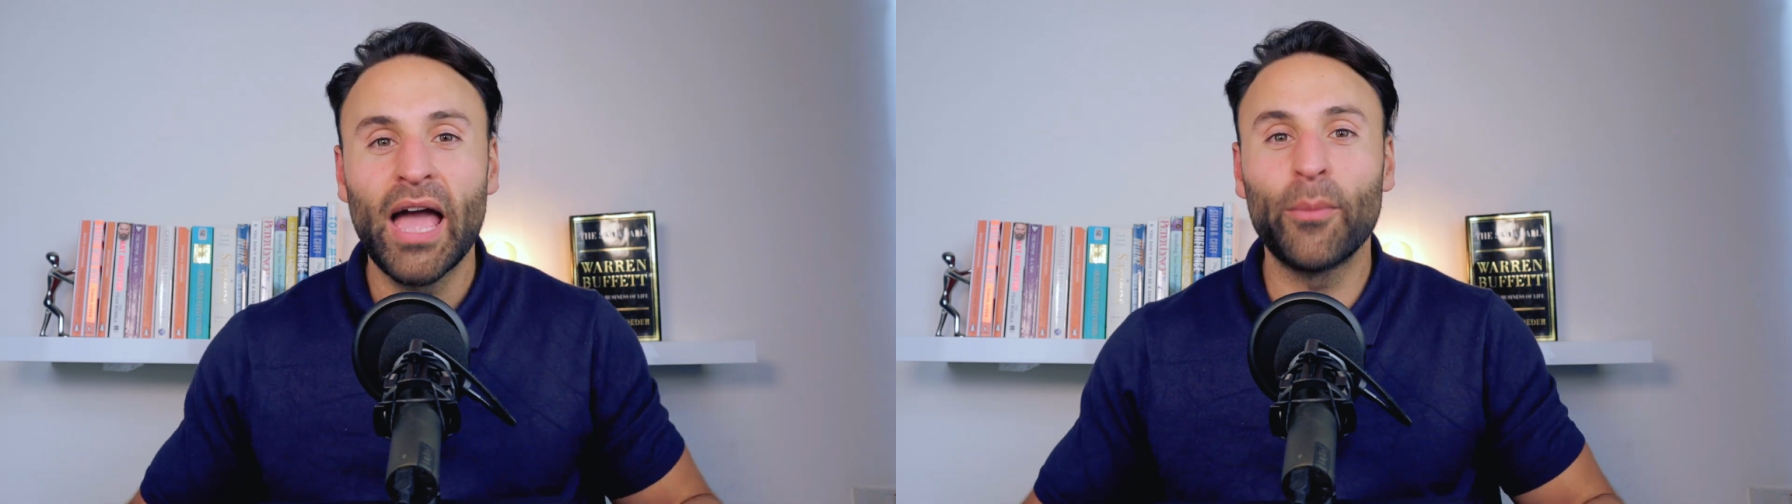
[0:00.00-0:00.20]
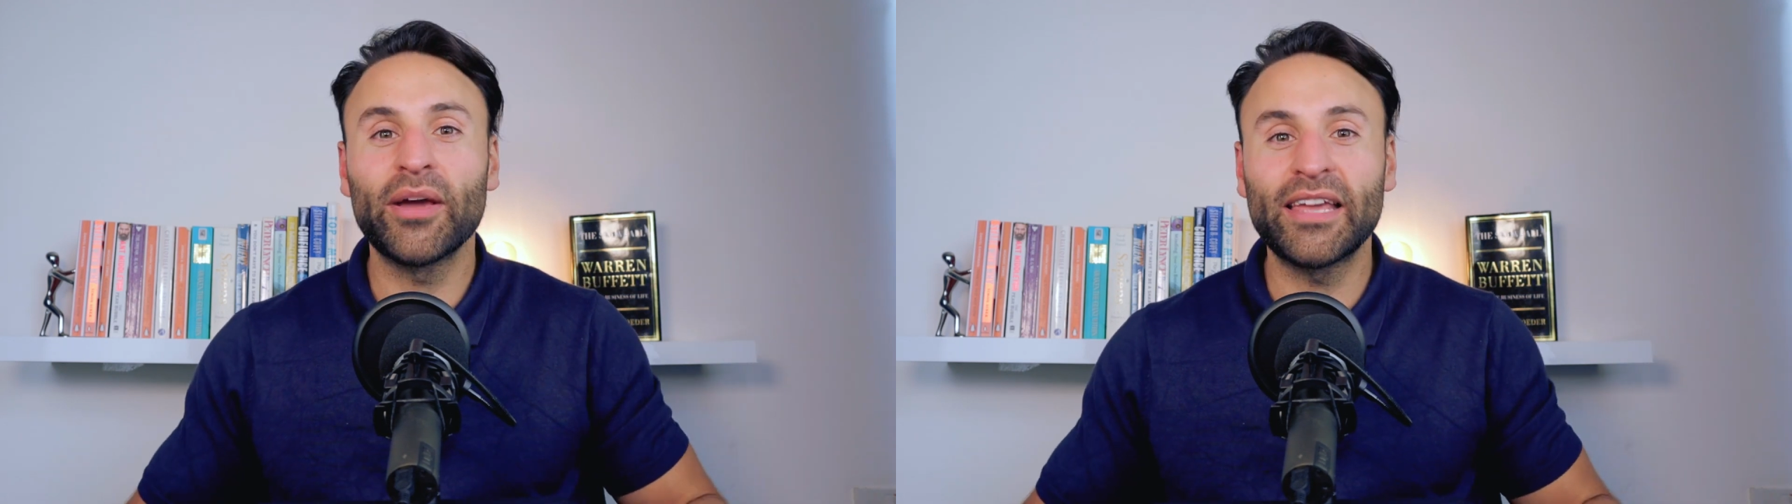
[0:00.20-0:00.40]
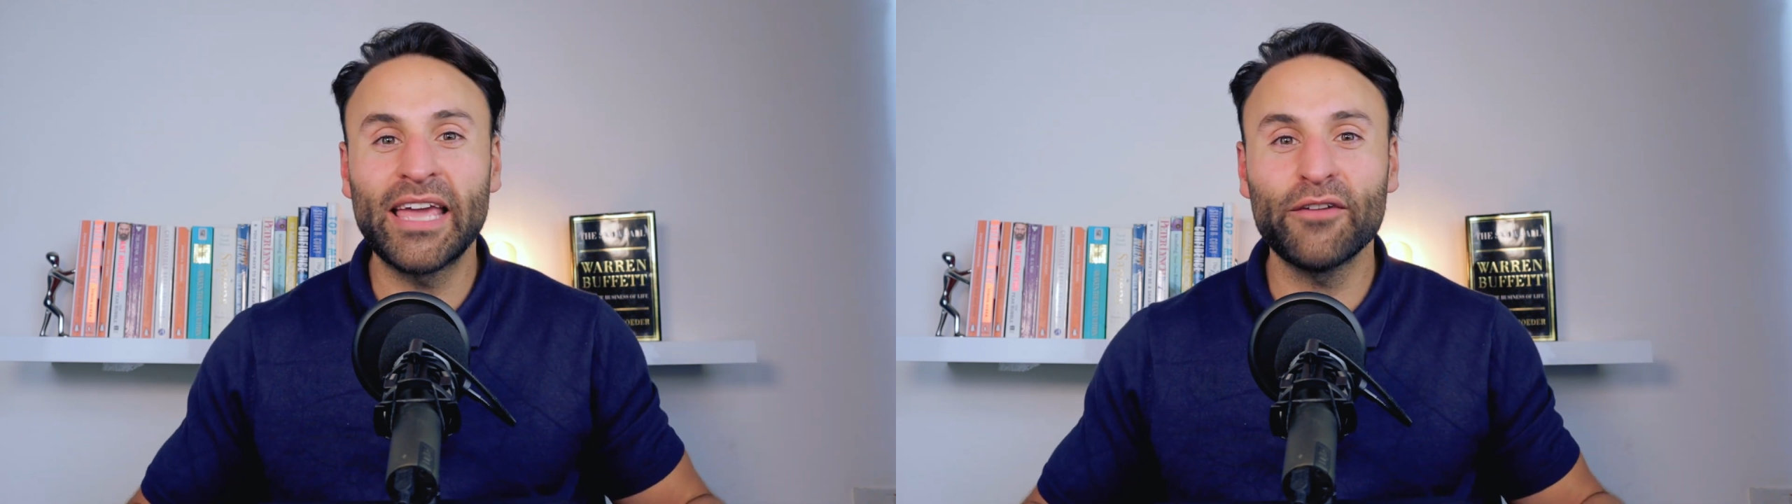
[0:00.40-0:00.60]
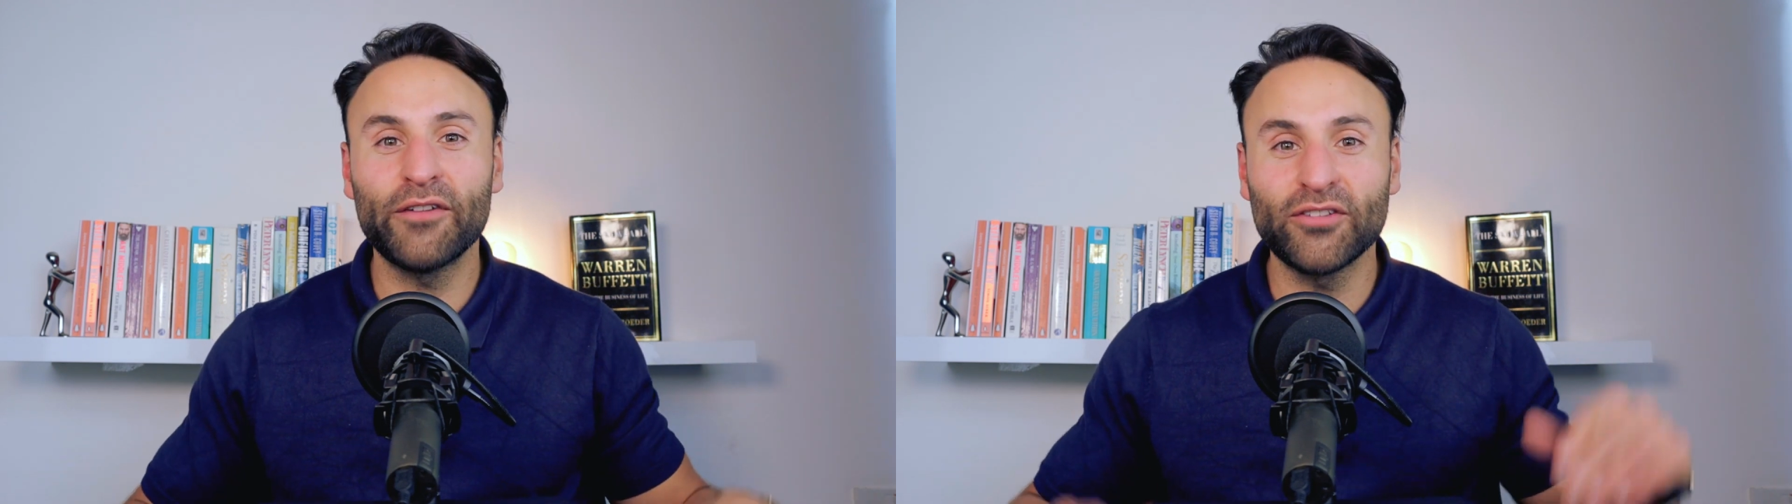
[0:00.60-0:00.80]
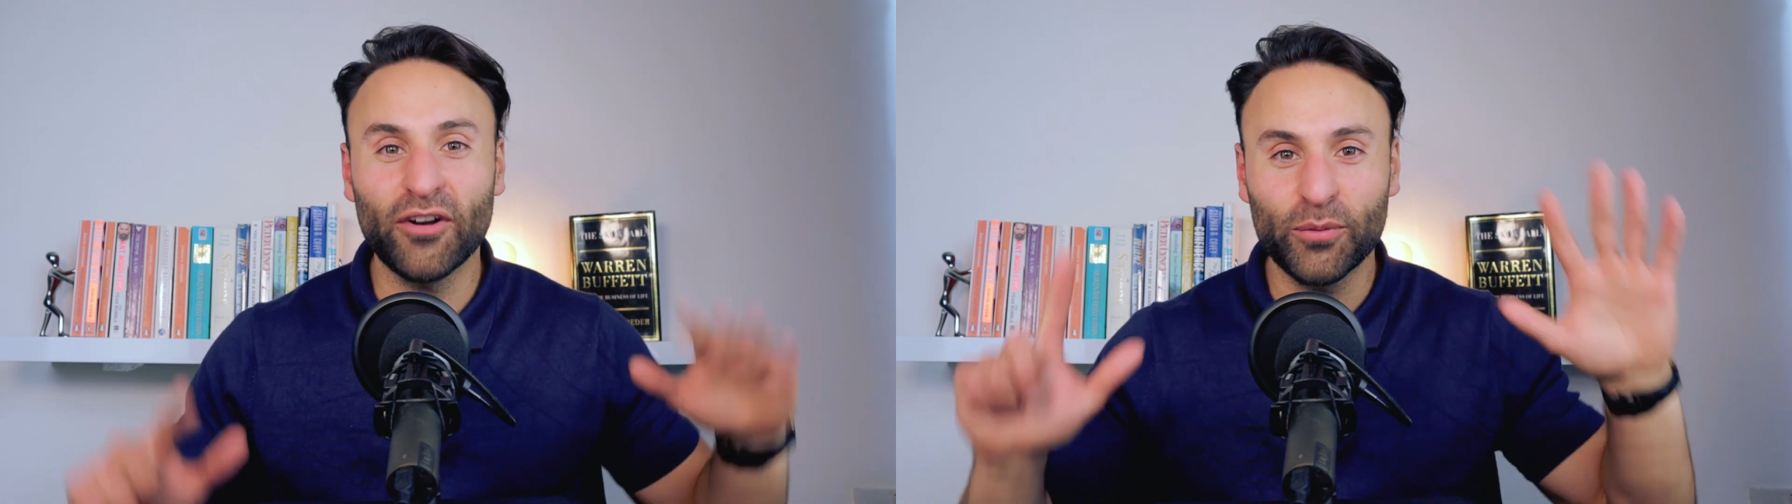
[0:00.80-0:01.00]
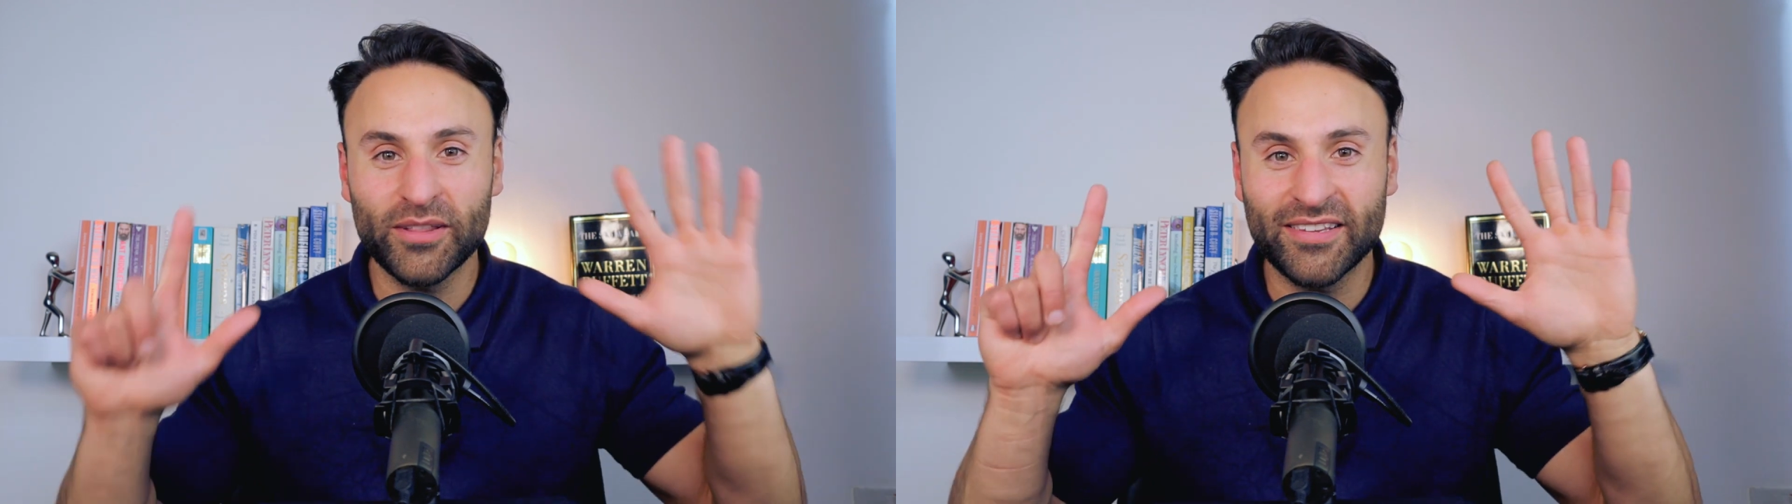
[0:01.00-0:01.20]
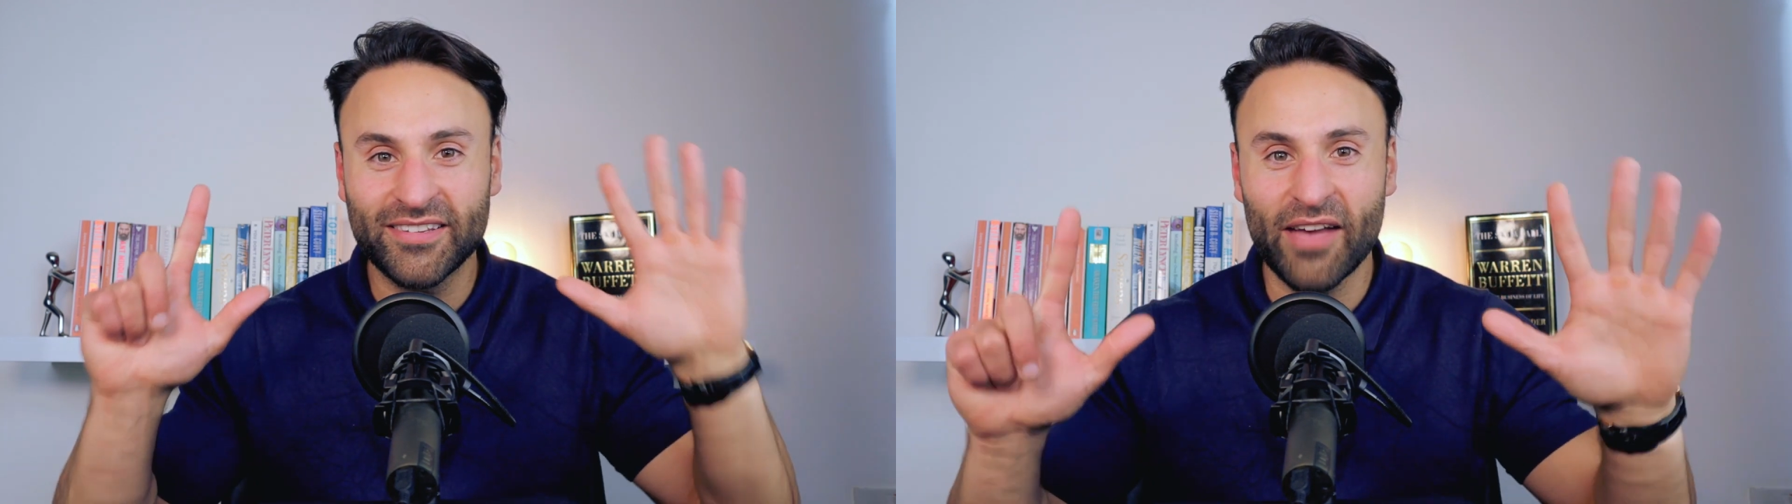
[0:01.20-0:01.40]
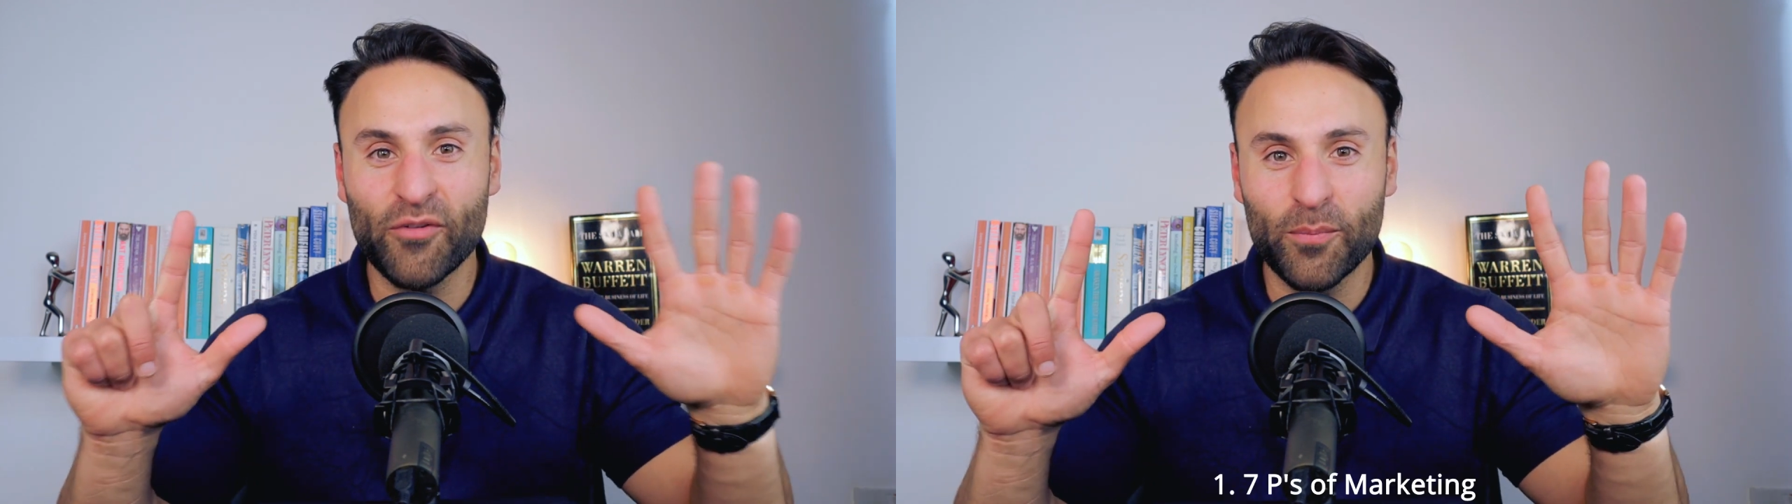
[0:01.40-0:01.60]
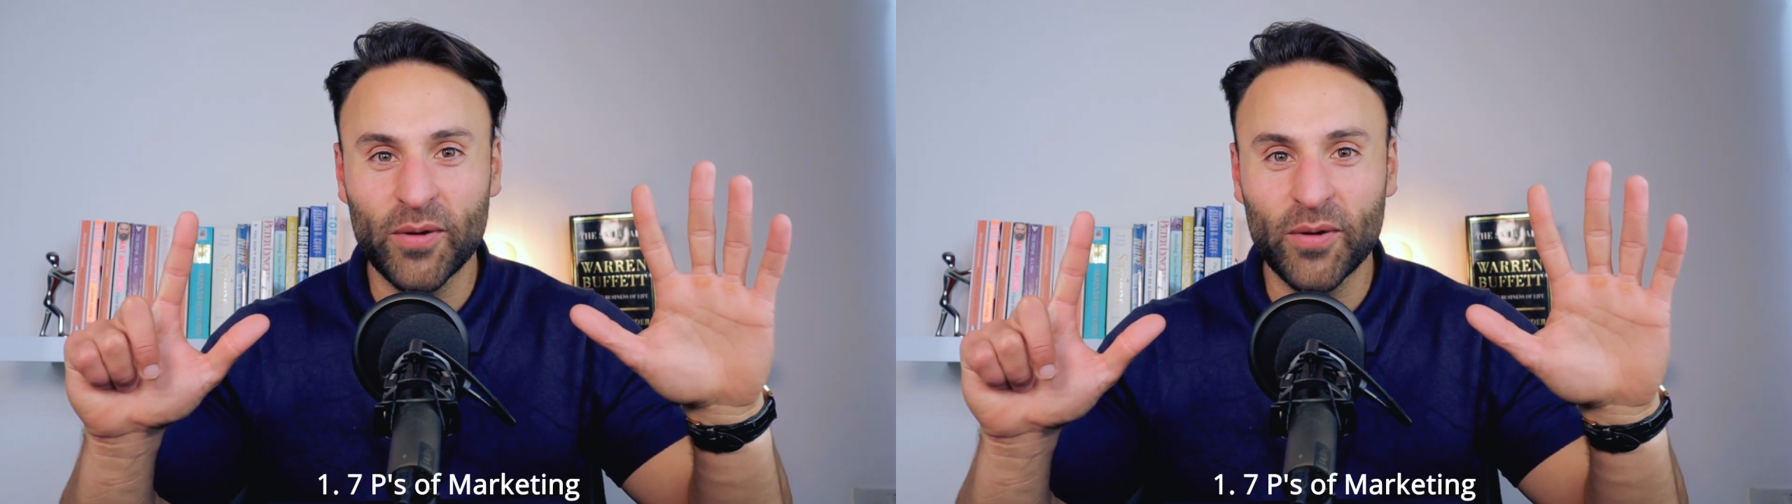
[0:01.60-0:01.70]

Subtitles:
And we're going to kick things off with the 7